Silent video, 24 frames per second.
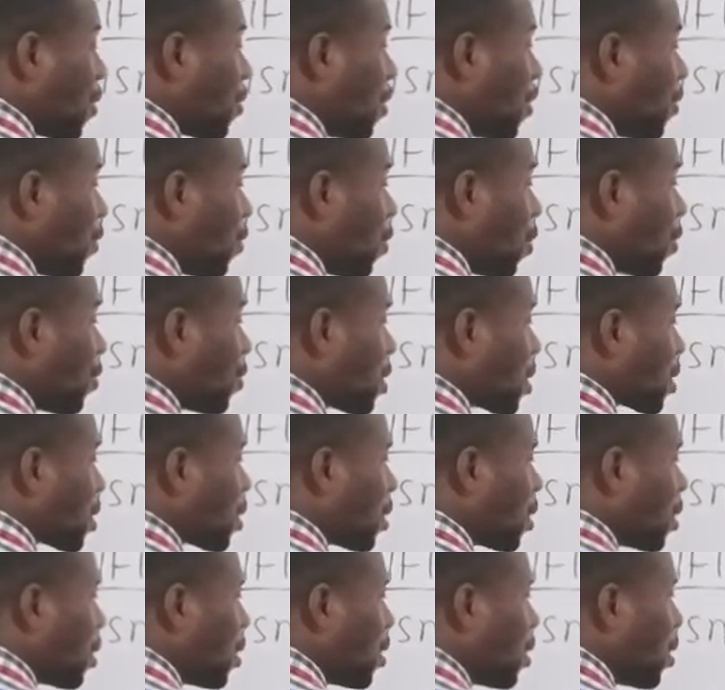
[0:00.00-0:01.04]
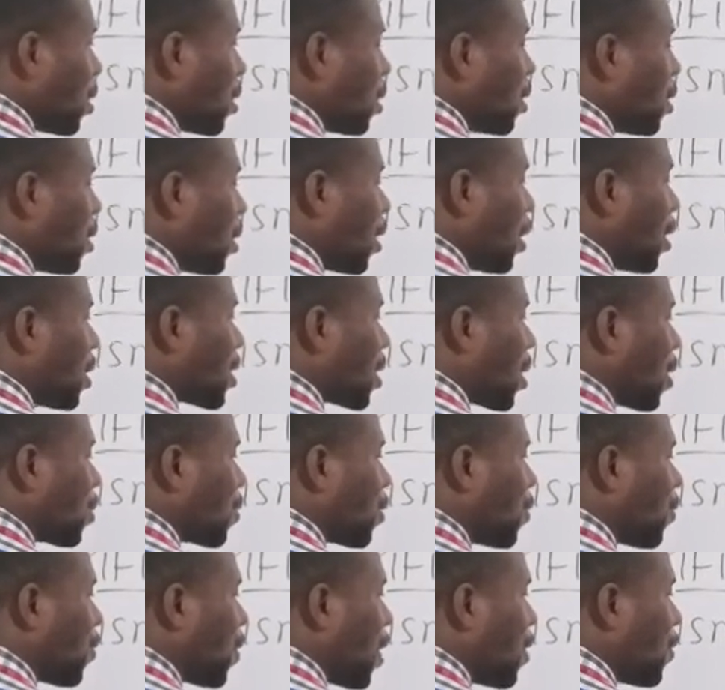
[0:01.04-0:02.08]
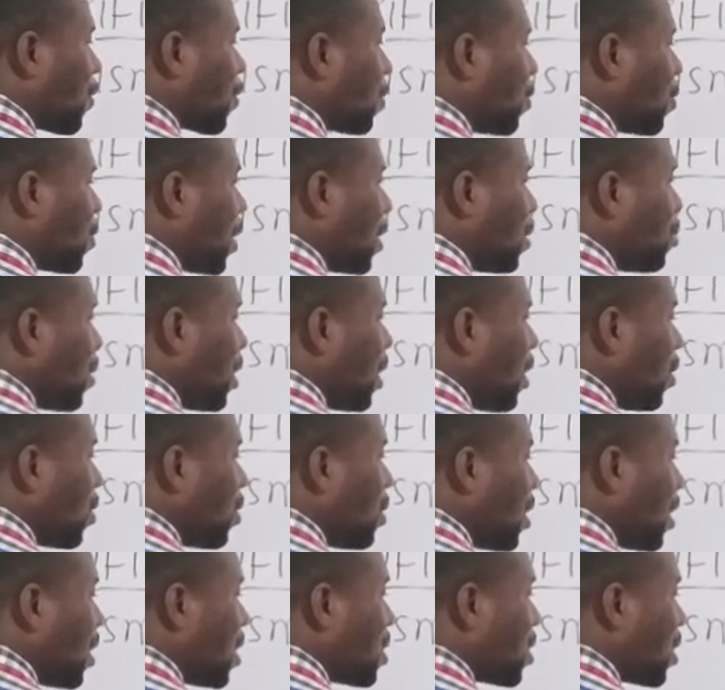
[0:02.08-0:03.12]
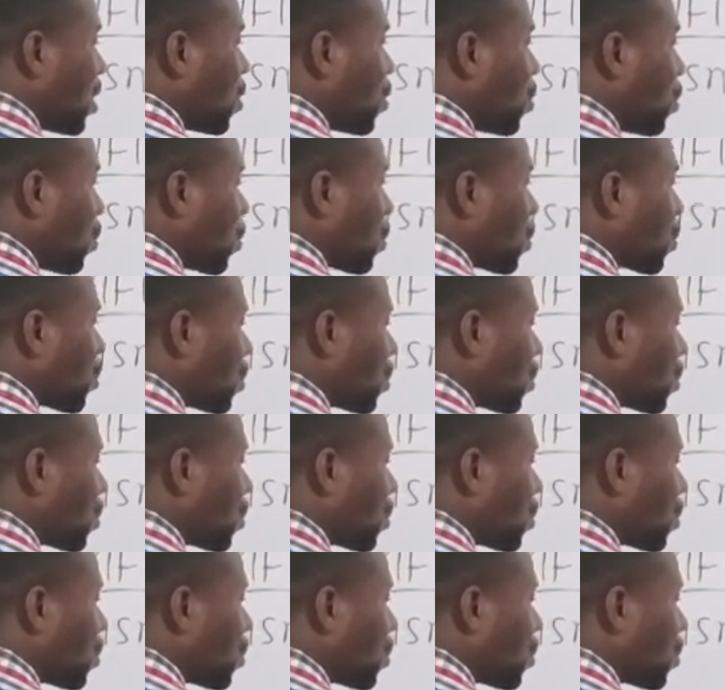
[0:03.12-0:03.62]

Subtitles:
have evolved 3,500 million years ago,